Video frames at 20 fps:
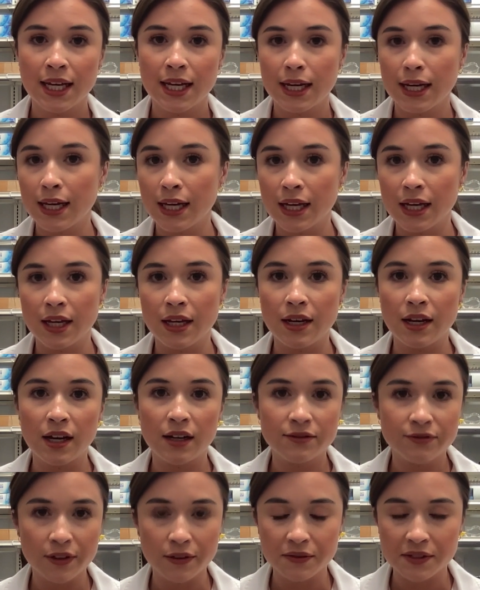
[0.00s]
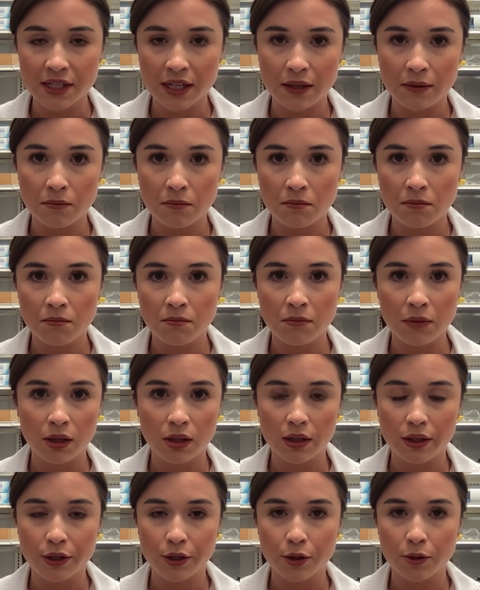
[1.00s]
in a 15
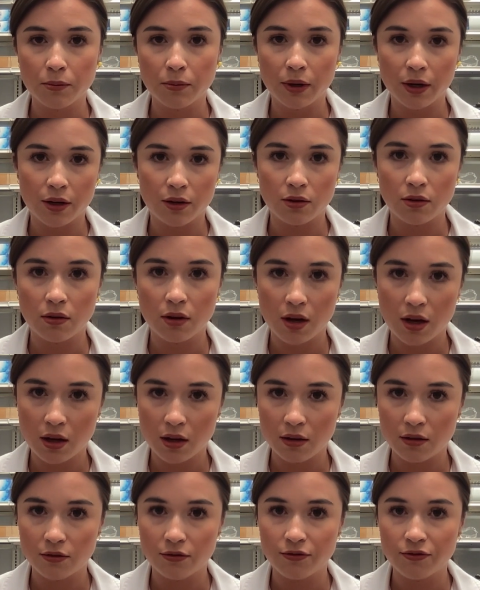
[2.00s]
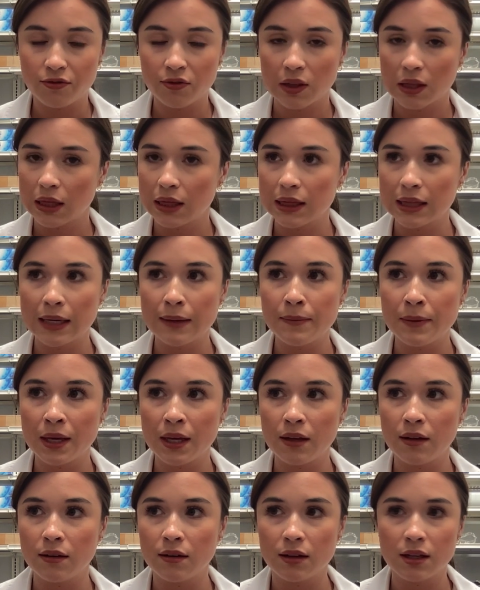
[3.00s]
milliliter bottle of
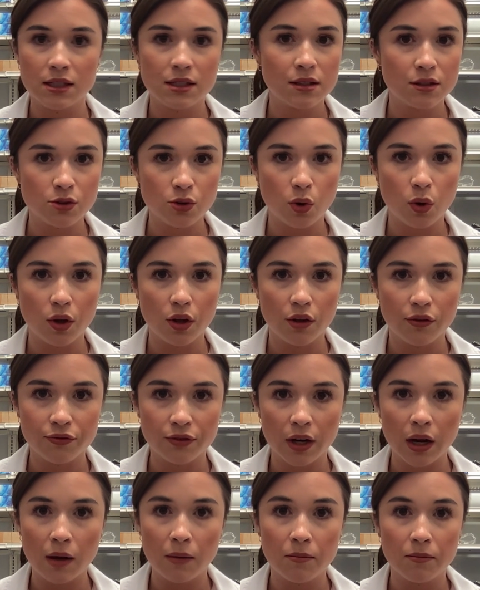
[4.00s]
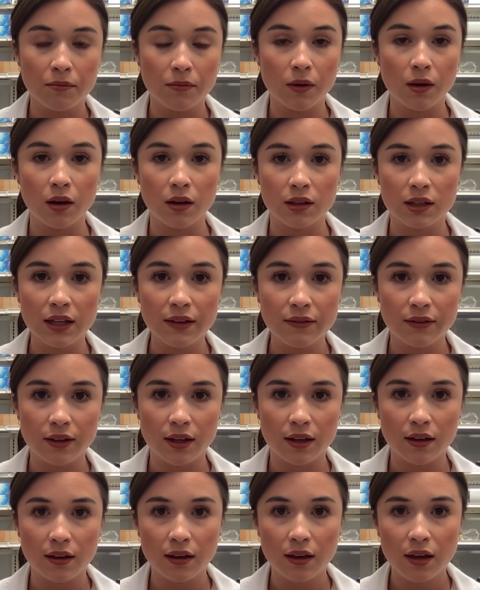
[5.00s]
lemon essential oil from Young
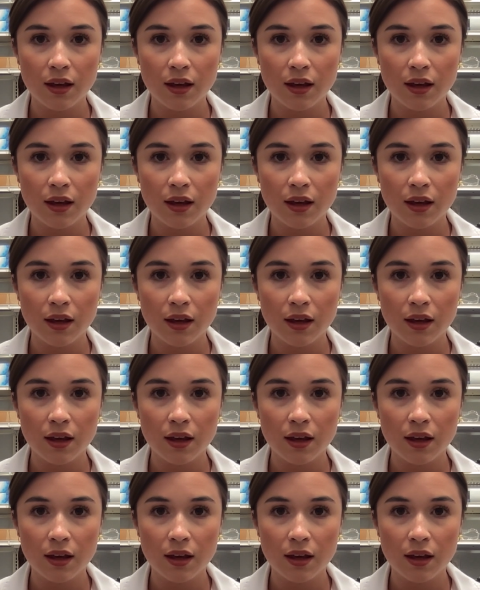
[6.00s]
Living,